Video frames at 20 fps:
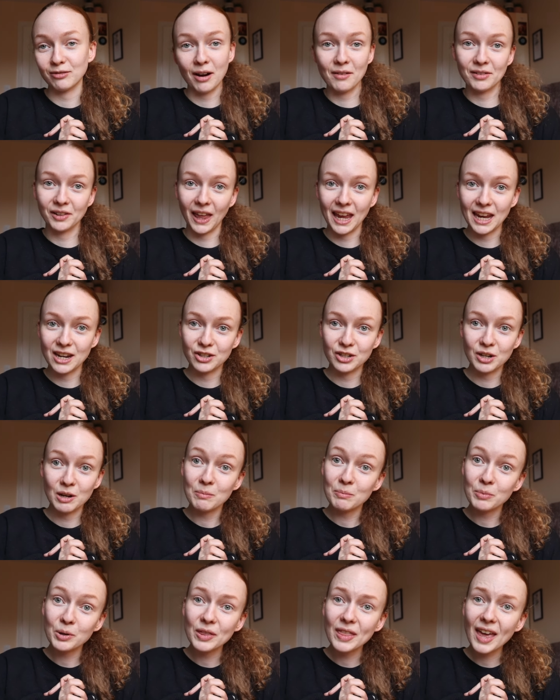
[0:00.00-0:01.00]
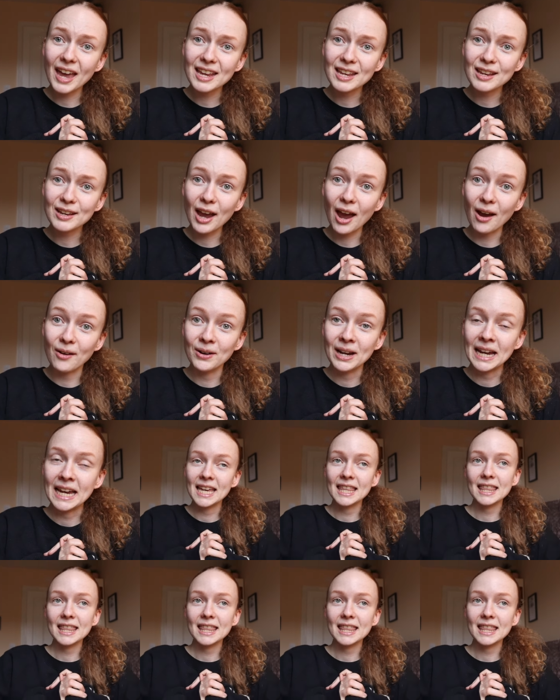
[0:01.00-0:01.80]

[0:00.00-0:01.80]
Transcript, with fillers: revelation, but there you go.